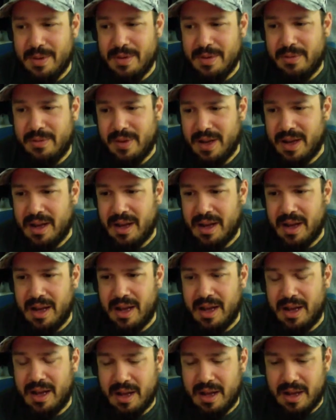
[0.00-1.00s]
with
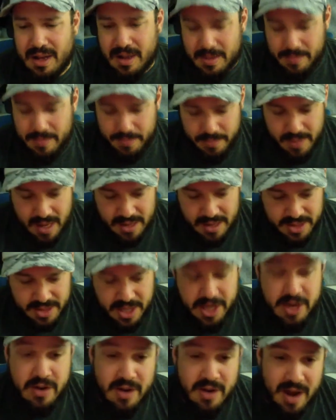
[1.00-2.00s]
a
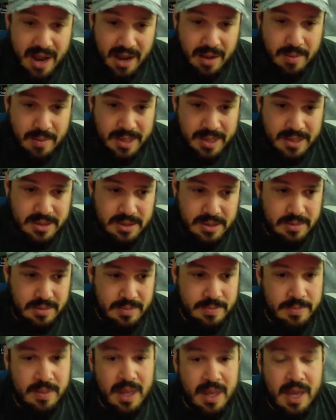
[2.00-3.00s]
secure element
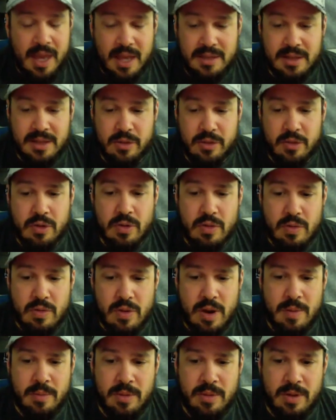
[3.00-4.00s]
is a
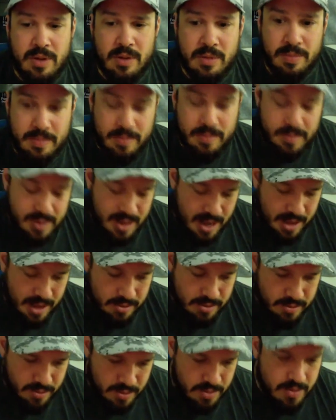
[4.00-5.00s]
true random
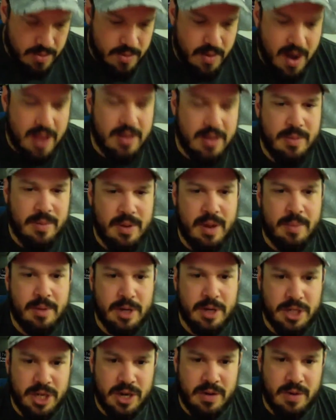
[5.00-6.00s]

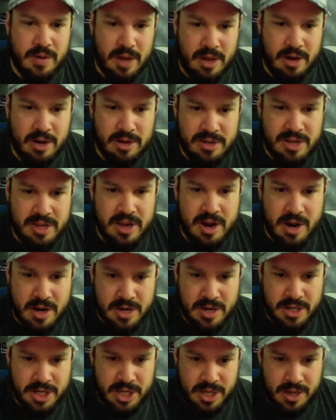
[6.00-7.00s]
number generator, a
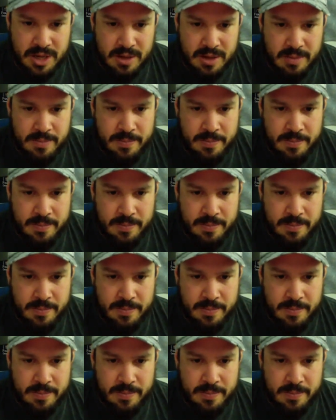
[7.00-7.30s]
TRNG.